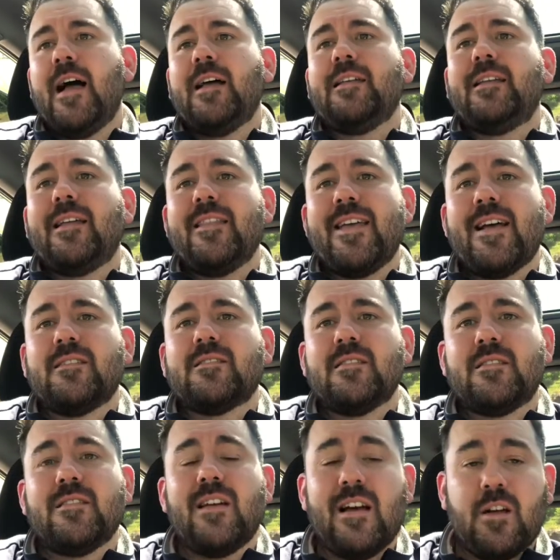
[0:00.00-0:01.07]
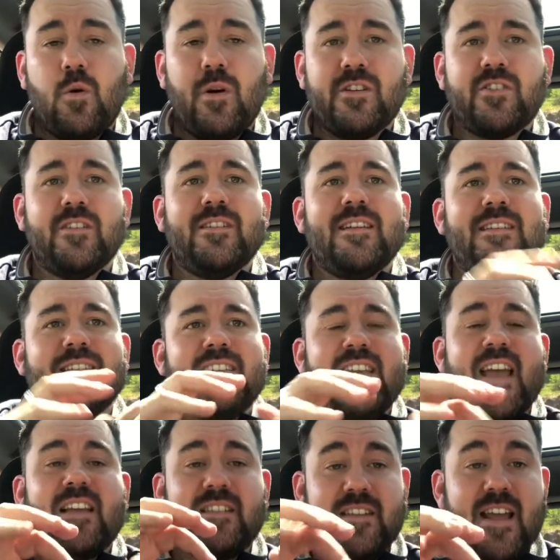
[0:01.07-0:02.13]
and the answer to that question is
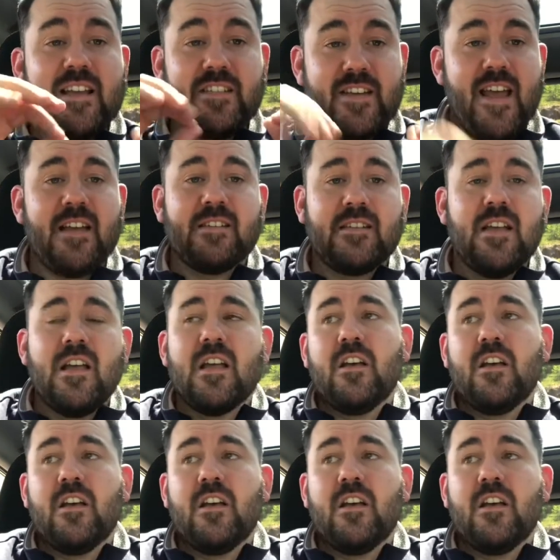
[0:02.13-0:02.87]
yes, yes, yes.